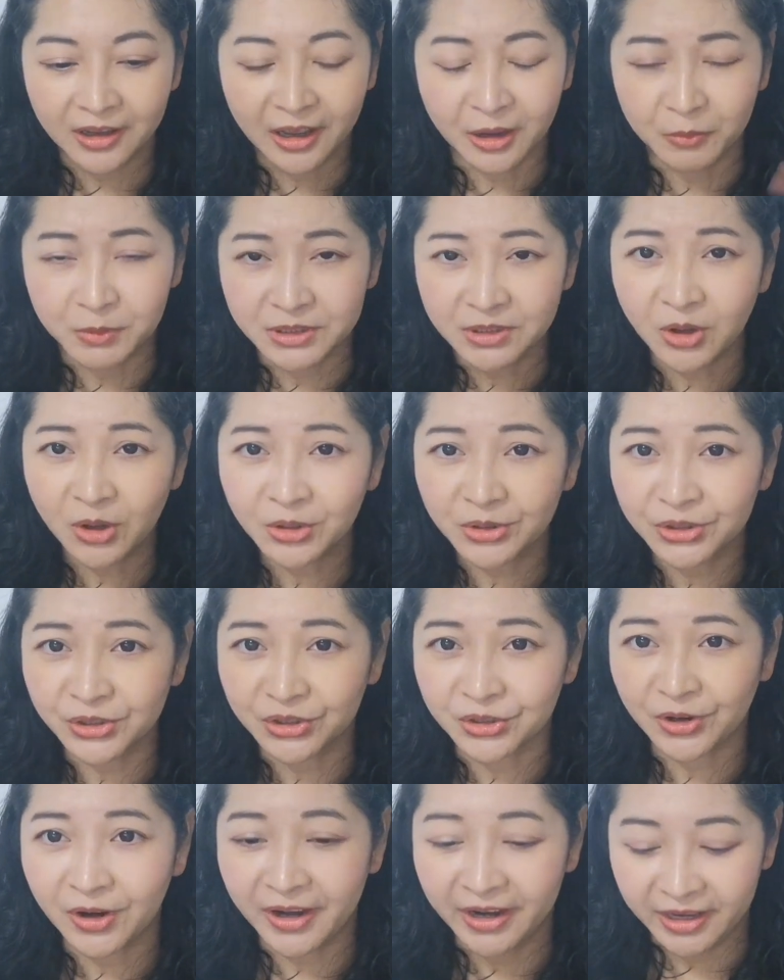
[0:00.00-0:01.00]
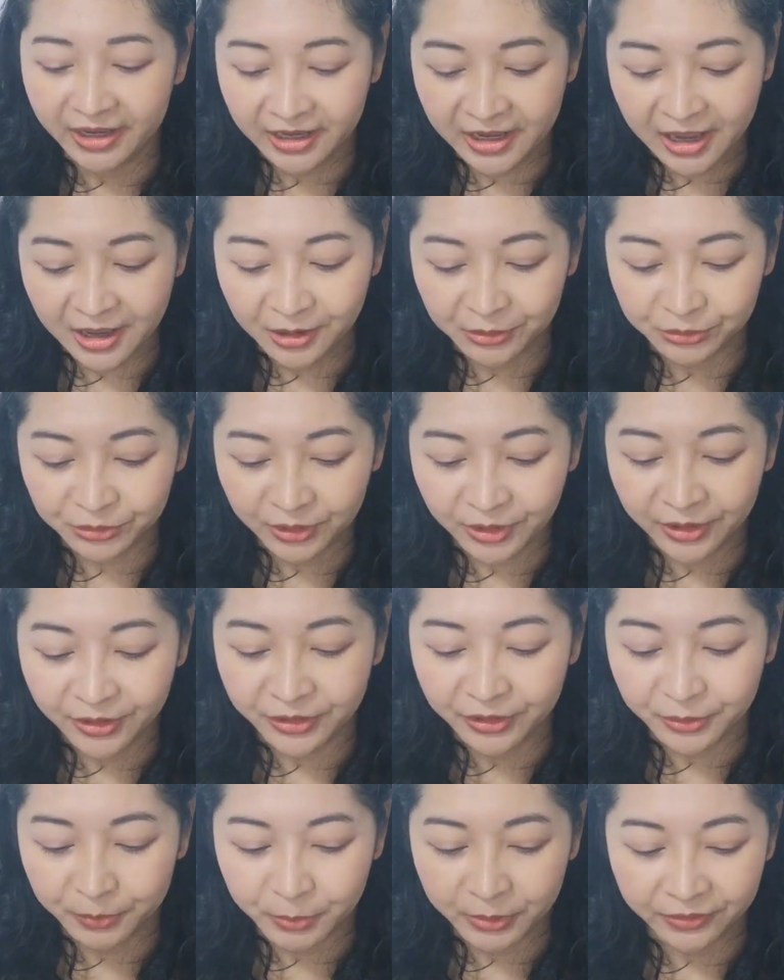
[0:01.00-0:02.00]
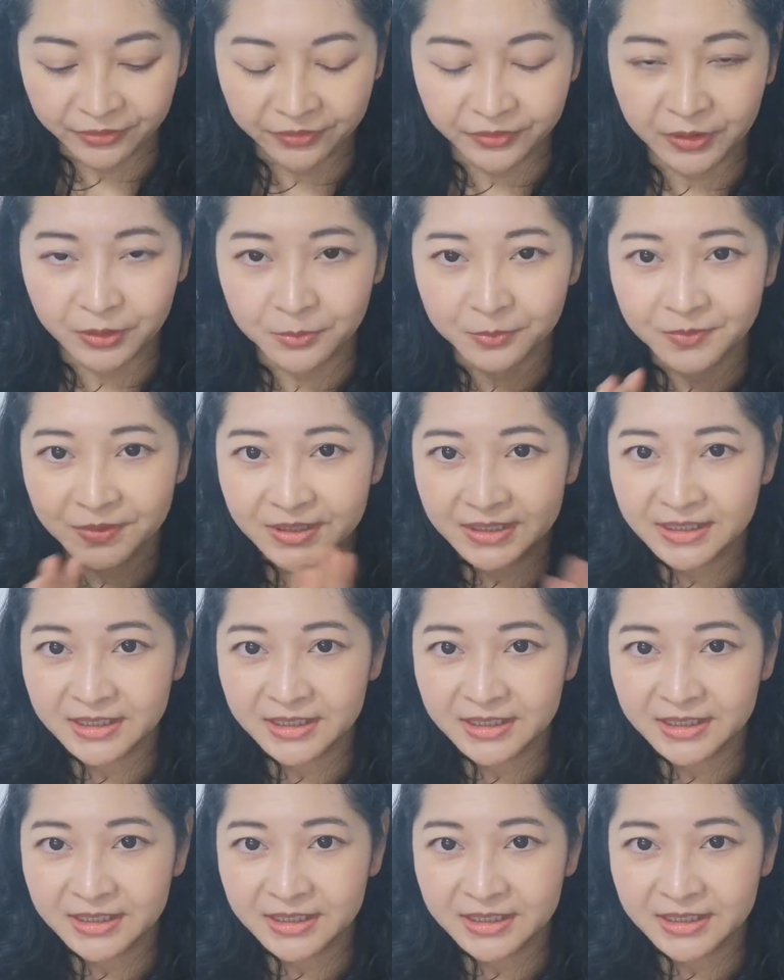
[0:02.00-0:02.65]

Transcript: I was also trying out other perfumes.